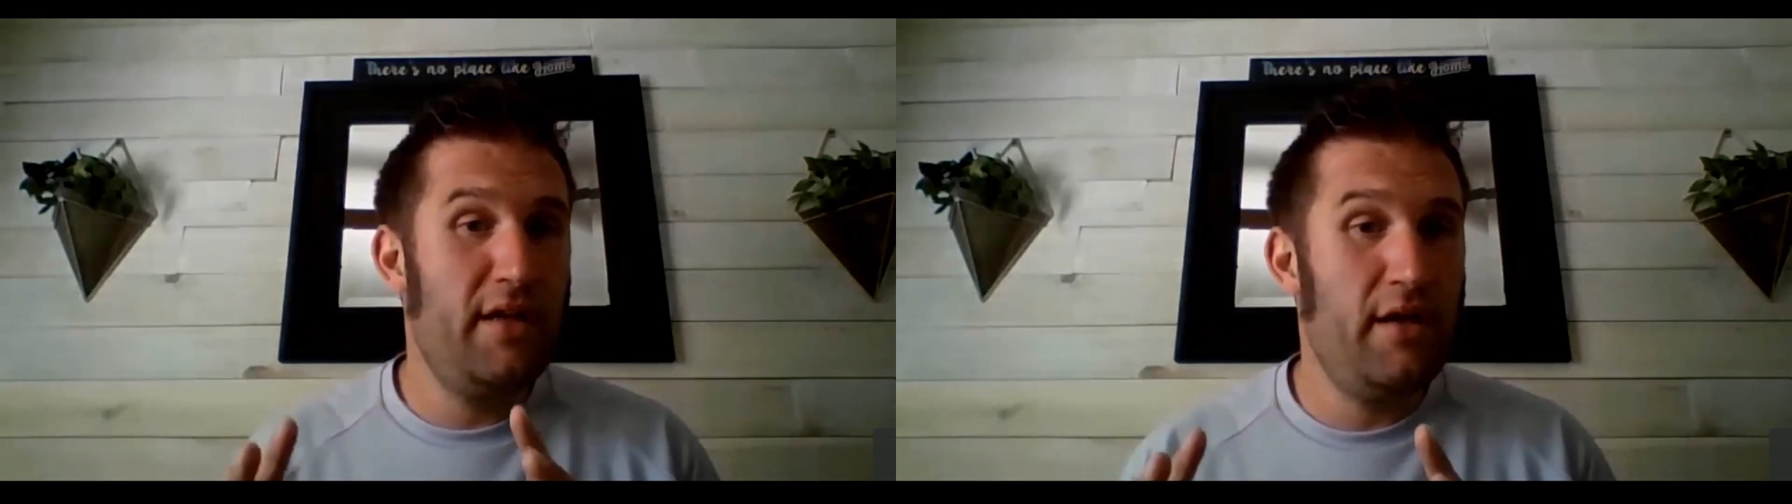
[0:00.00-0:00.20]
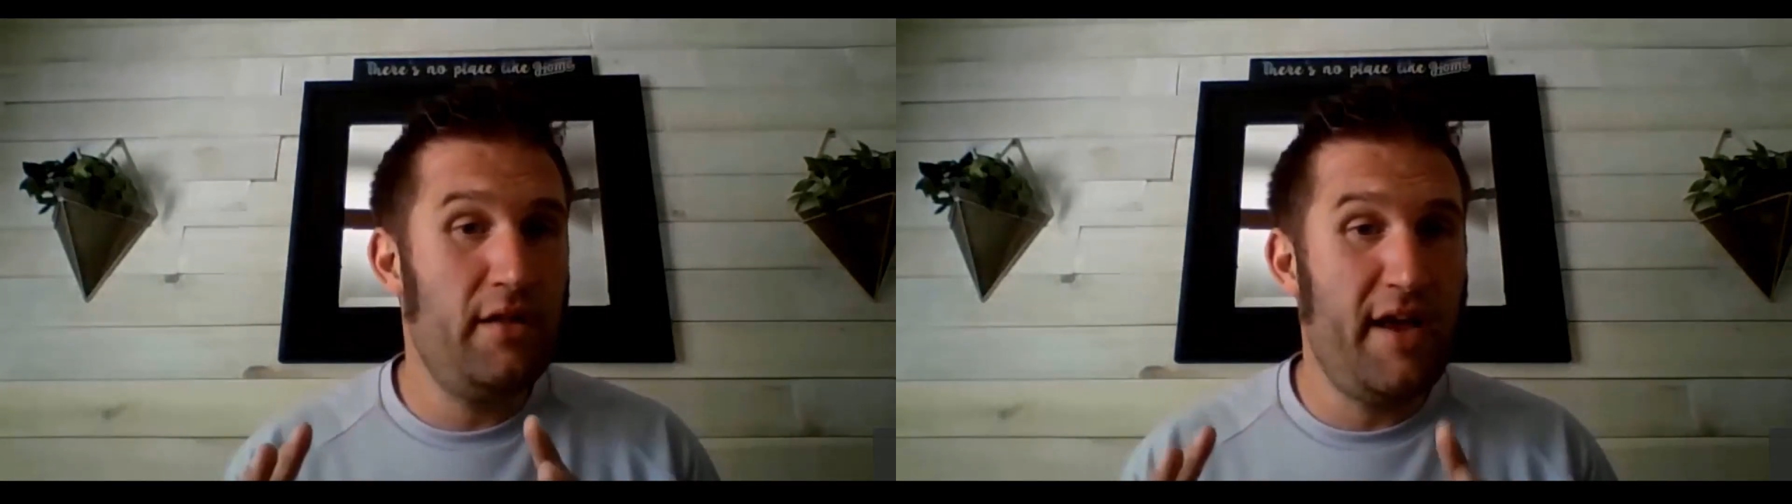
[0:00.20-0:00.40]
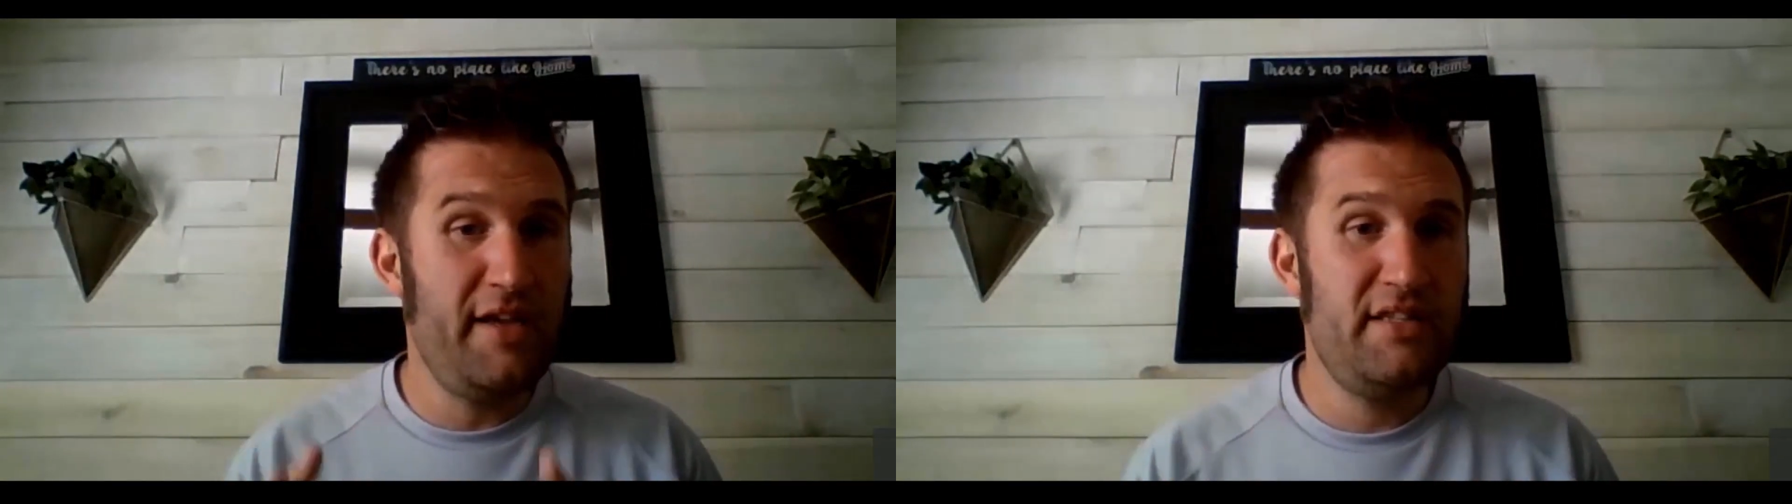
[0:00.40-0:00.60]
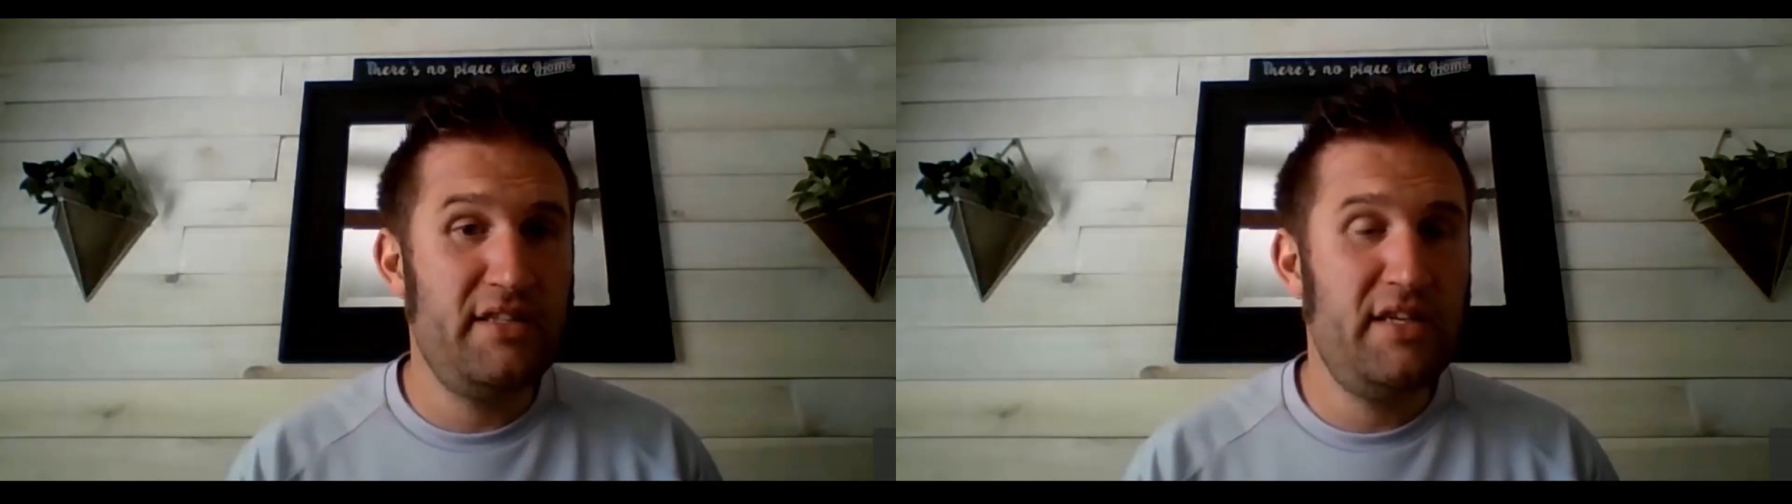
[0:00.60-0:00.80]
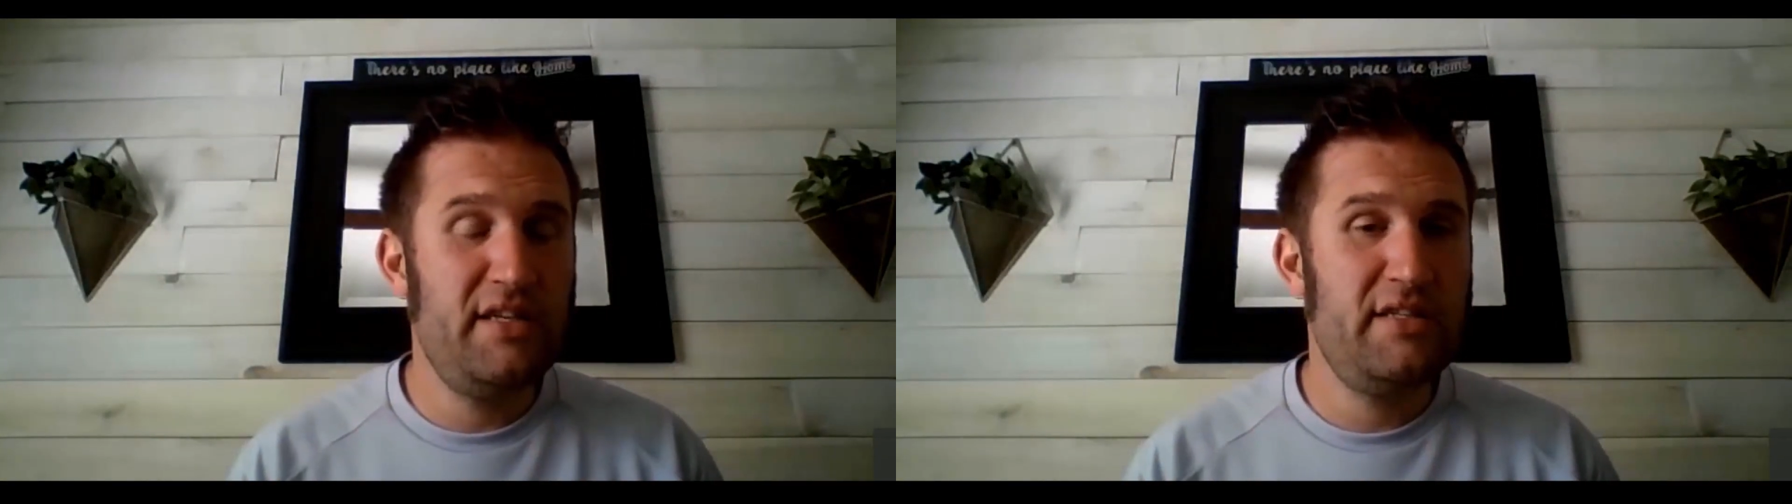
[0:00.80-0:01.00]

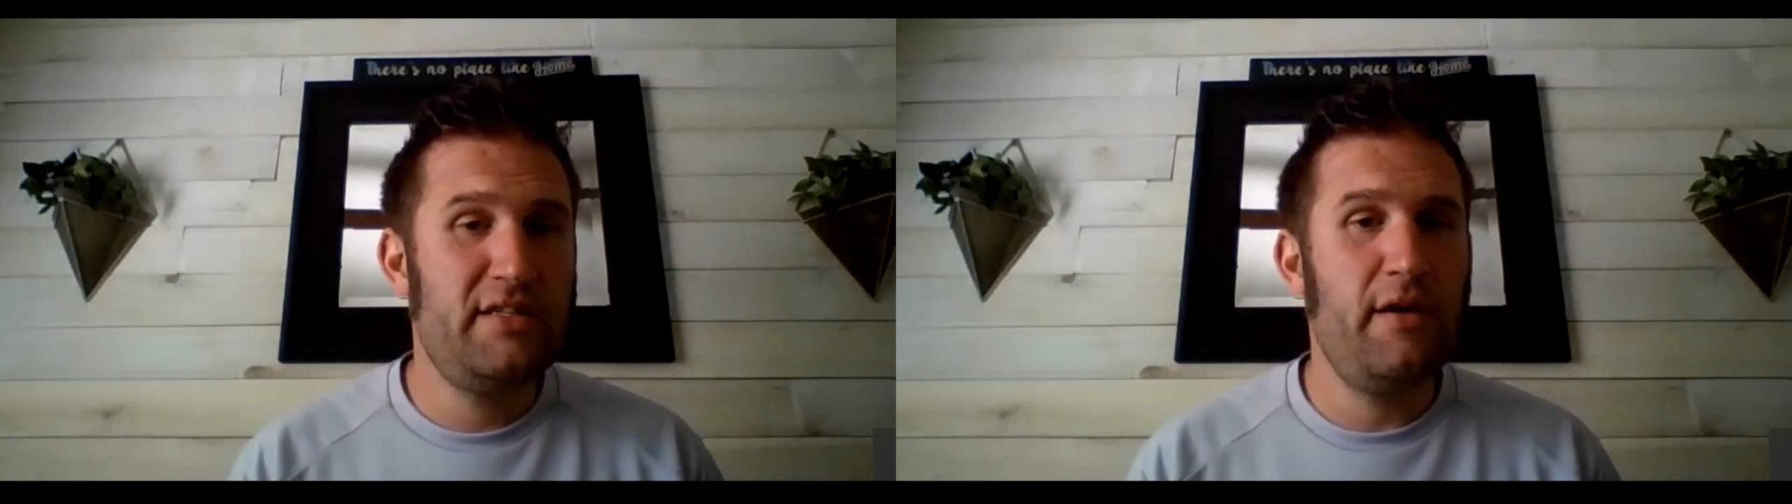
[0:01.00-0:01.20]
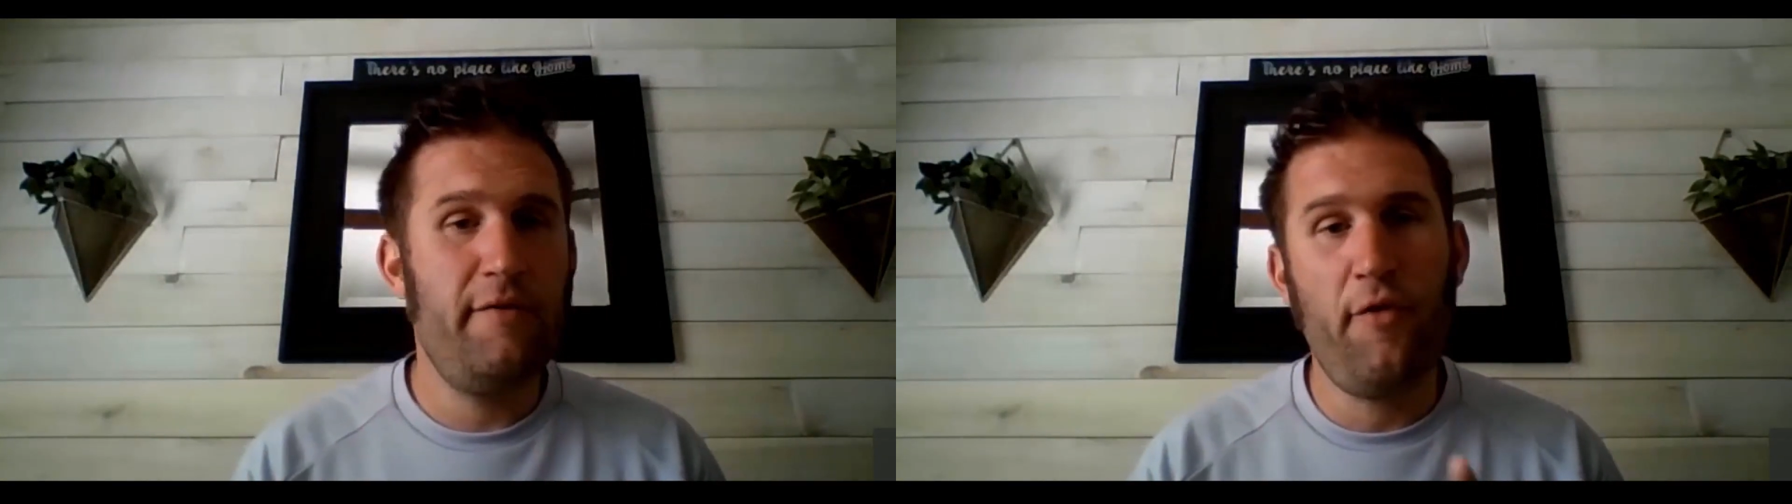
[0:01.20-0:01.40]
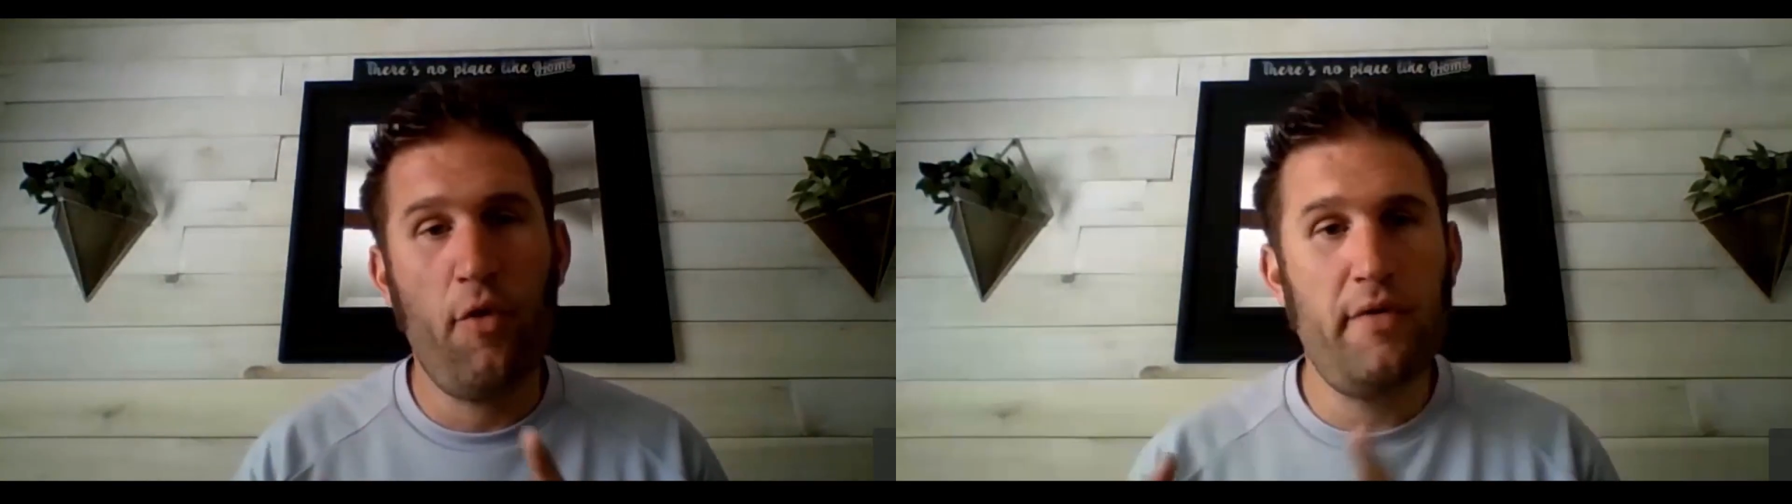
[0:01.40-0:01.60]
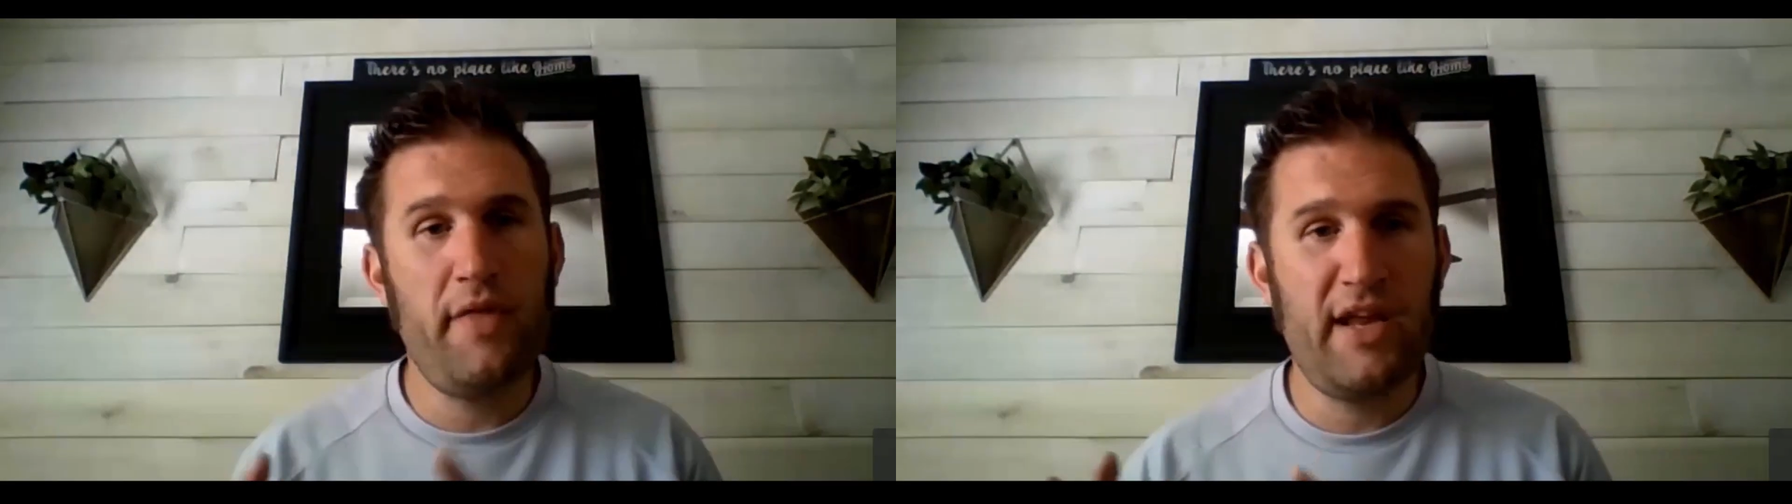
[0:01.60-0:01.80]
licenses for that